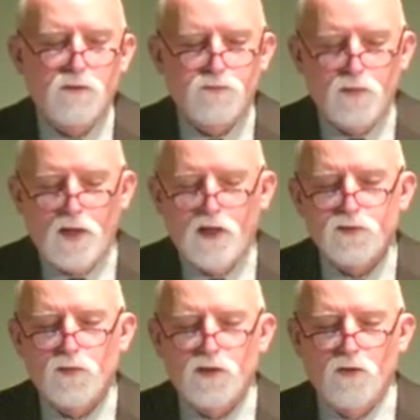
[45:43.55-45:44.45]
and from the
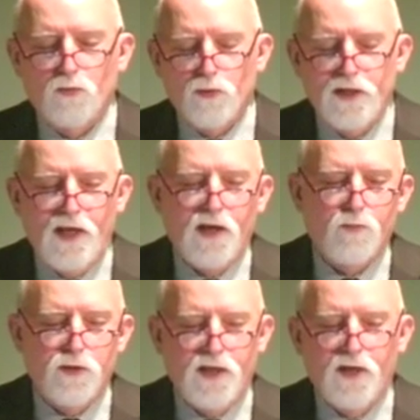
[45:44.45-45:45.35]
hospital they go to
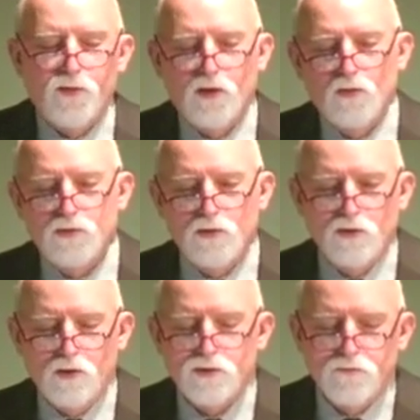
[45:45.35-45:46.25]
rehab, and rehab they go to a
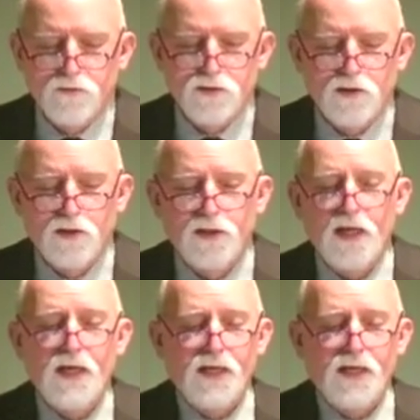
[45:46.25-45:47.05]
nursing facility,